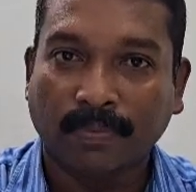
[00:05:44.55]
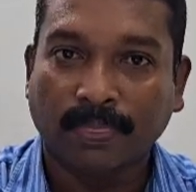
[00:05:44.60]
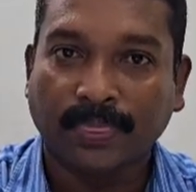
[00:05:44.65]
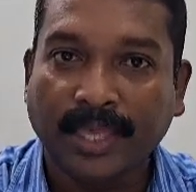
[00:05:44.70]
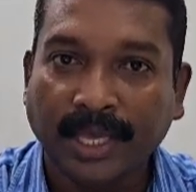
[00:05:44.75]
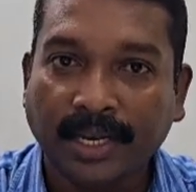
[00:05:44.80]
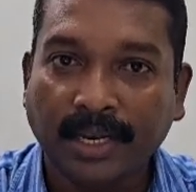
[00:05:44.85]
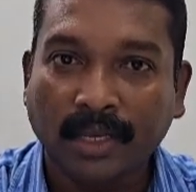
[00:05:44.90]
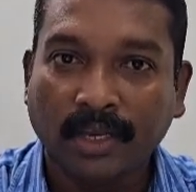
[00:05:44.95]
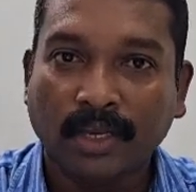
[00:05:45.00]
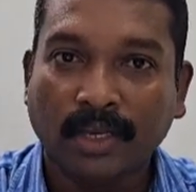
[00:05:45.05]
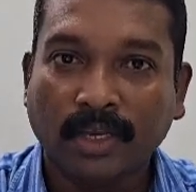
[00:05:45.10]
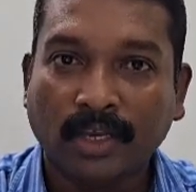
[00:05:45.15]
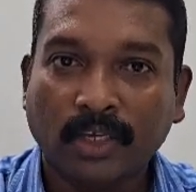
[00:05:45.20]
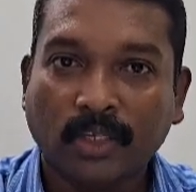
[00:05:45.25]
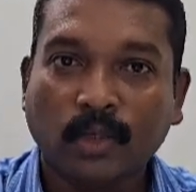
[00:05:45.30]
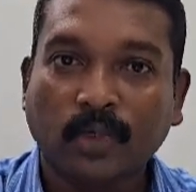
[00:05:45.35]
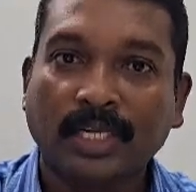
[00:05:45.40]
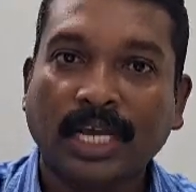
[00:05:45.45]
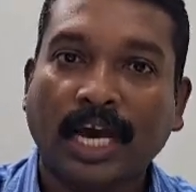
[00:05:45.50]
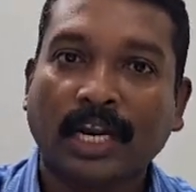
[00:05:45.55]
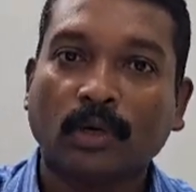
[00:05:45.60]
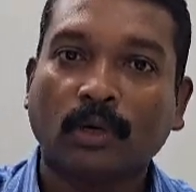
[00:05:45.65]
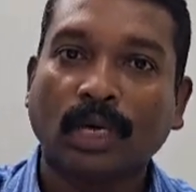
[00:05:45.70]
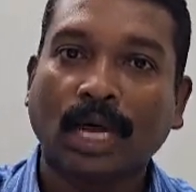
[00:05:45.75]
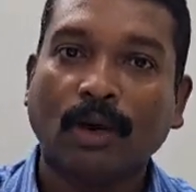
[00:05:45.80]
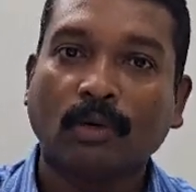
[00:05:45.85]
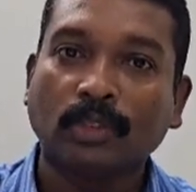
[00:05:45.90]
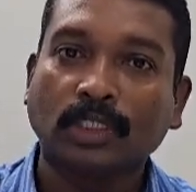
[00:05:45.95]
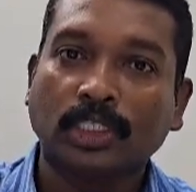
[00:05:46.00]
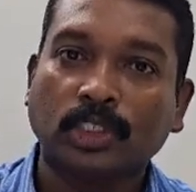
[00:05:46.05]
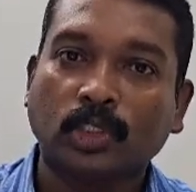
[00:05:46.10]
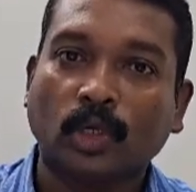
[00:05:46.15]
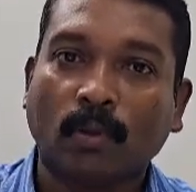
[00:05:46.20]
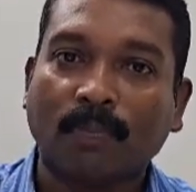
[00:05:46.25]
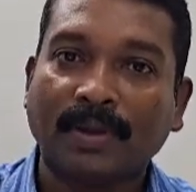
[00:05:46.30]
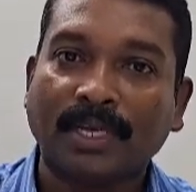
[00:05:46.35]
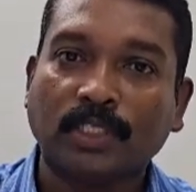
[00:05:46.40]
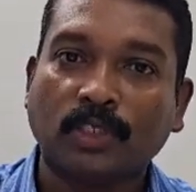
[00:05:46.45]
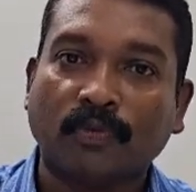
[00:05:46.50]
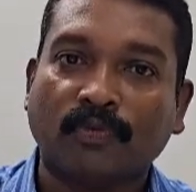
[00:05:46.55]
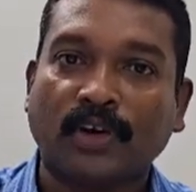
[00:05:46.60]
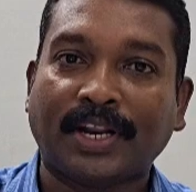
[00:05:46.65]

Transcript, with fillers: then you narrow down the topic to,